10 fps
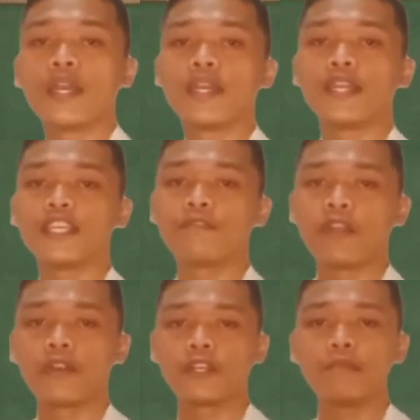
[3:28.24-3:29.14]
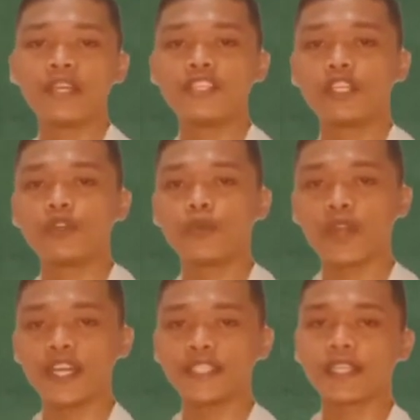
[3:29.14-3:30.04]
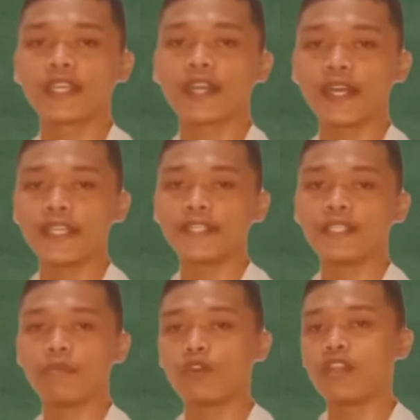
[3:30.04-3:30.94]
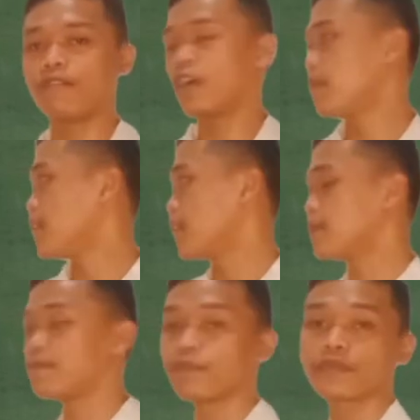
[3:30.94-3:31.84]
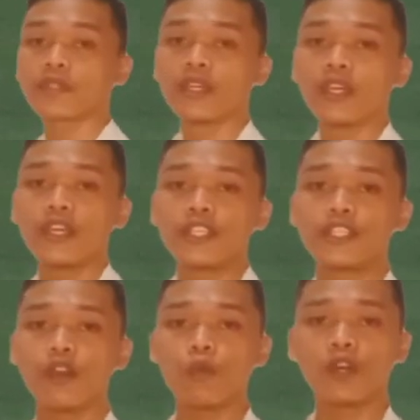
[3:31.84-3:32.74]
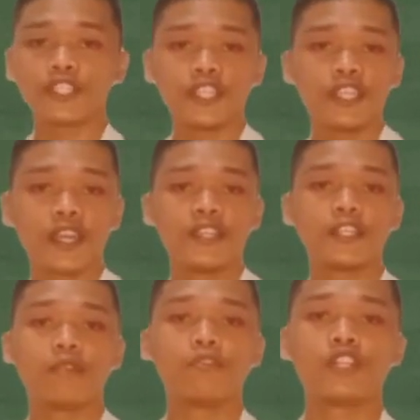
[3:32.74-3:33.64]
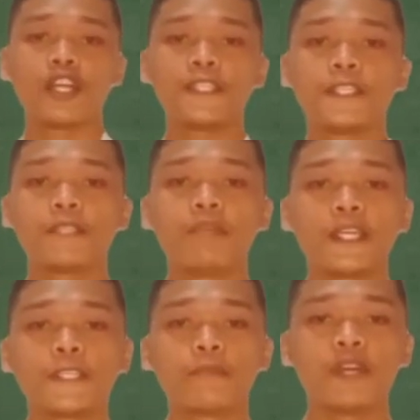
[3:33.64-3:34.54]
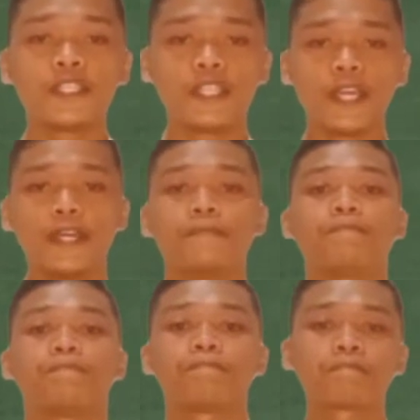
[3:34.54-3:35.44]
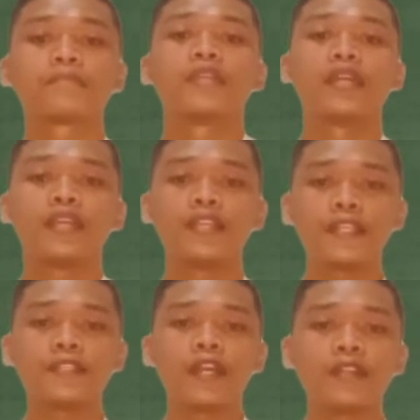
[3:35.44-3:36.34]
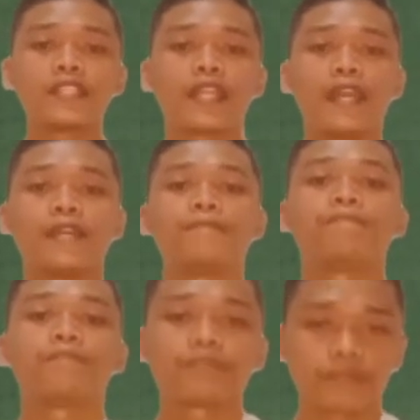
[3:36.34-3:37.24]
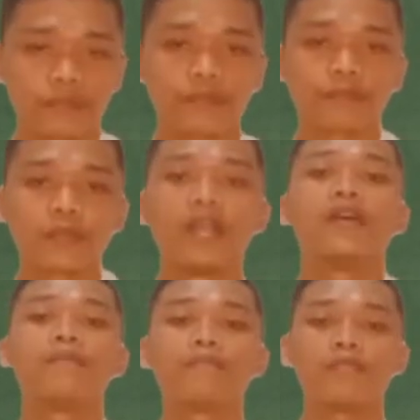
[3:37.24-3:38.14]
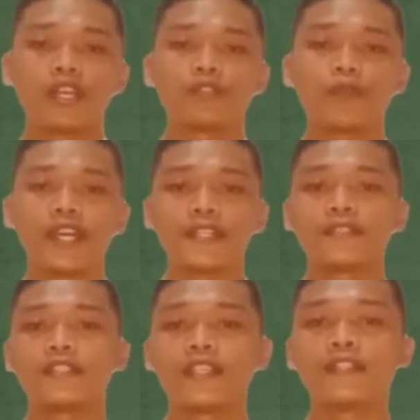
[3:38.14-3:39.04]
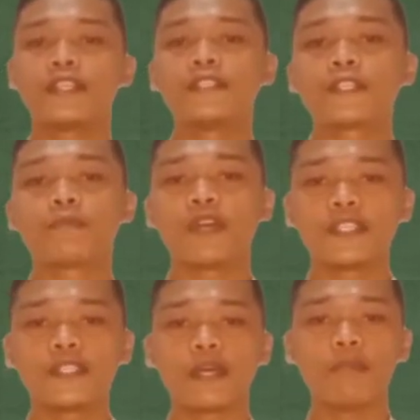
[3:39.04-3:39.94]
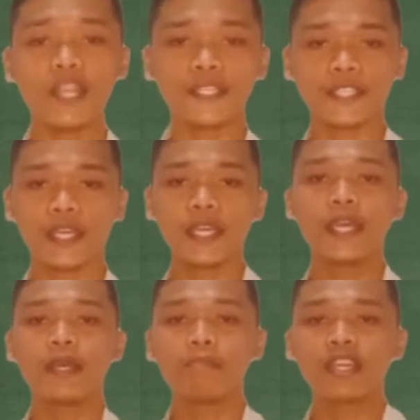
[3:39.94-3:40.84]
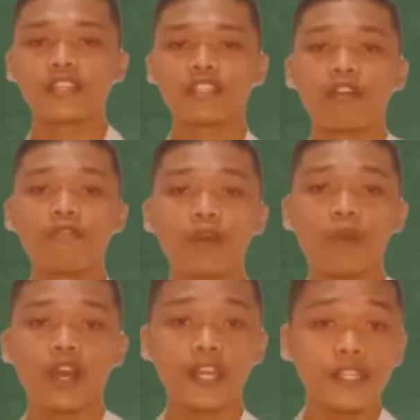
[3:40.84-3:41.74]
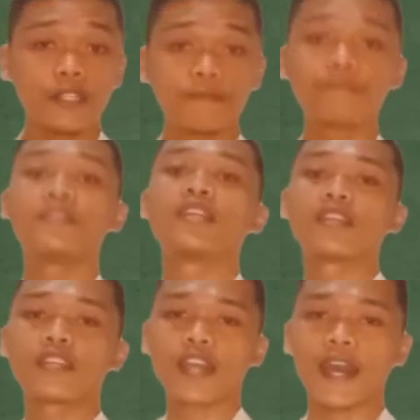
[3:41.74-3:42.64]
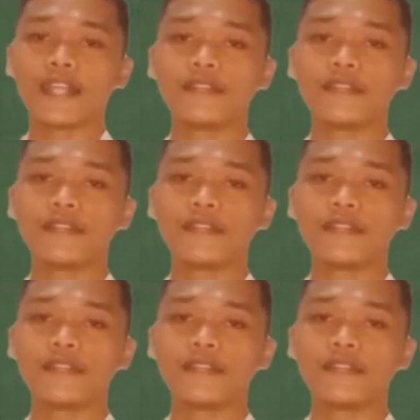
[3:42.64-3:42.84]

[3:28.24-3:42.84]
Yes, very good, Mijit, you're right. Can is the modal verb here. So what indication of modality is being expressed here? Yes, Terence Blair. That's right. The sentence expresses ability because of the word can.